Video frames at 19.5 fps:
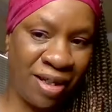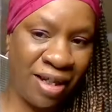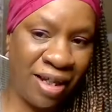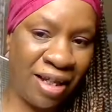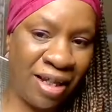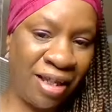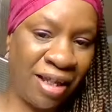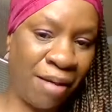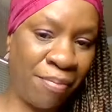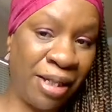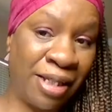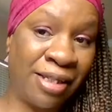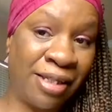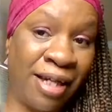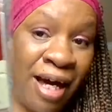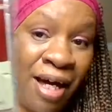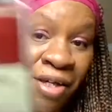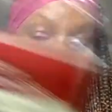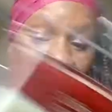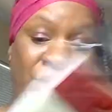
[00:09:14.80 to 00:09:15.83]
And let me
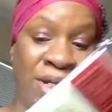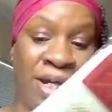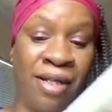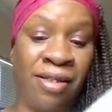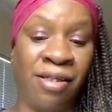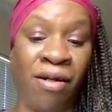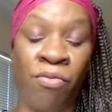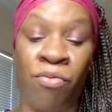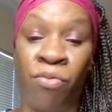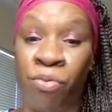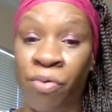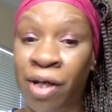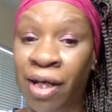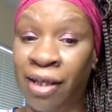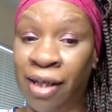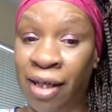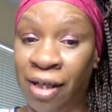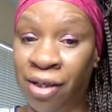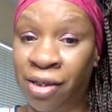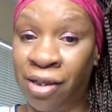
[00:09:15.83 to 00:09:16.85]
tell you, it's a
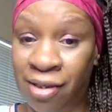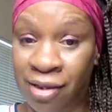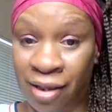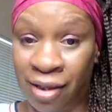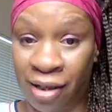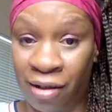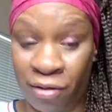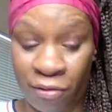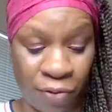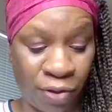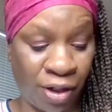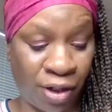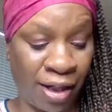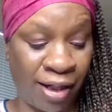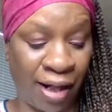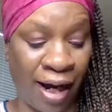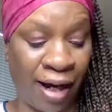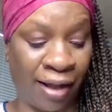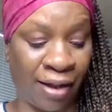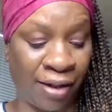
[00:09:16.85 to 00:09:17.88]
really good deal for
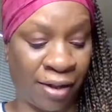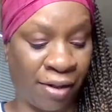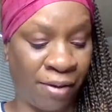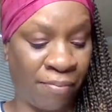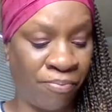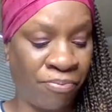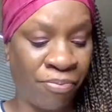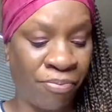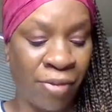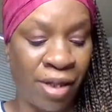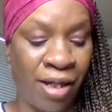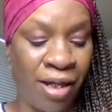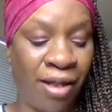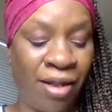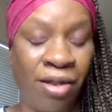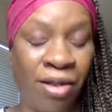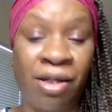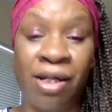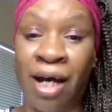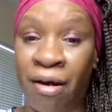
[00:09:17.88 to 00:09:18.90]
$1. And
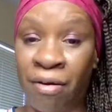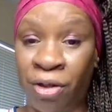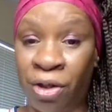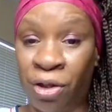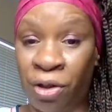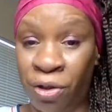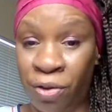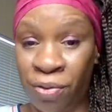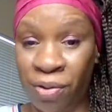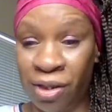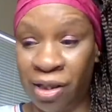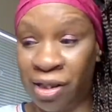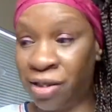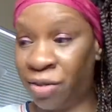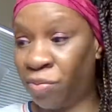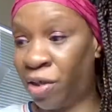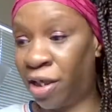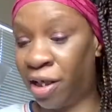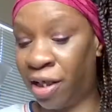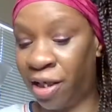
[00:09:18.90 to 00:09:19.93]
look how cute this
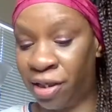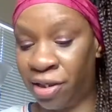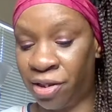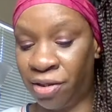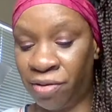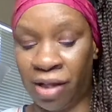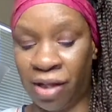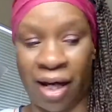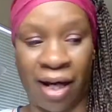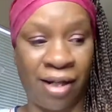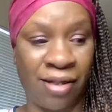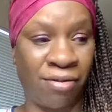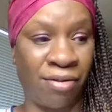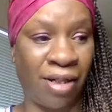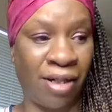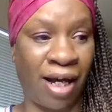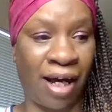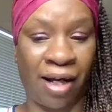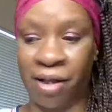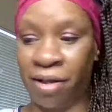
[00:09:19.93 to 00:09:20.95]
one is. You guys are
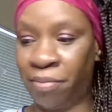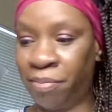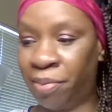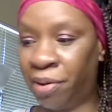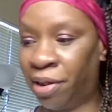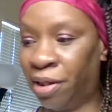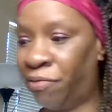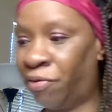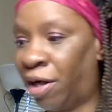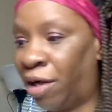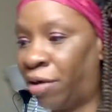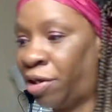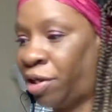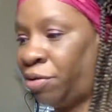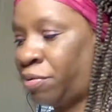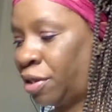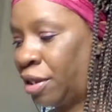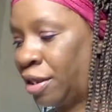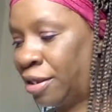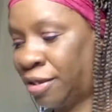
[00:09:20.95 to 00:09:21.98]
not going to believe how
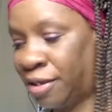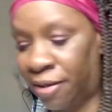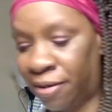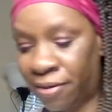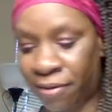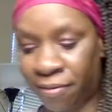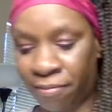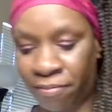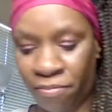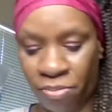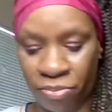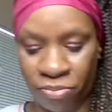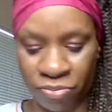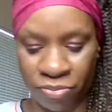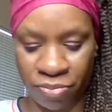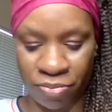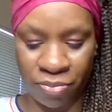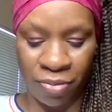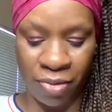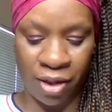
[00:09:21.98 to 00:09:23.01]
cute this is.
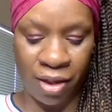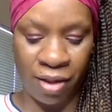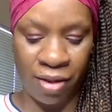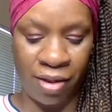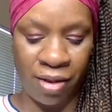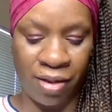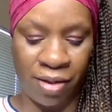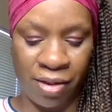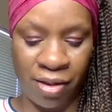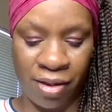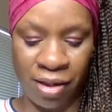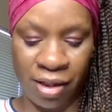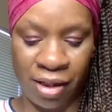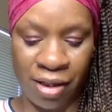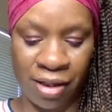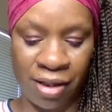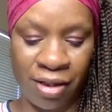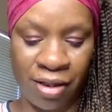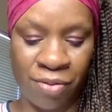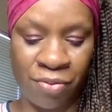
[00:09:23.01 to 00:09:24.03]
Look
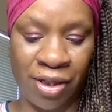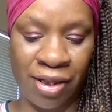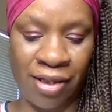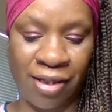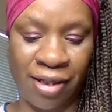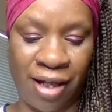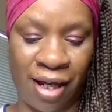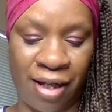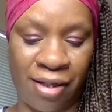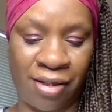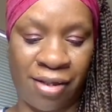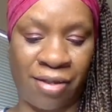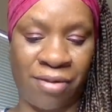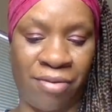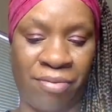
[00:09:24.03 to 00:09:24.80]
at this one says.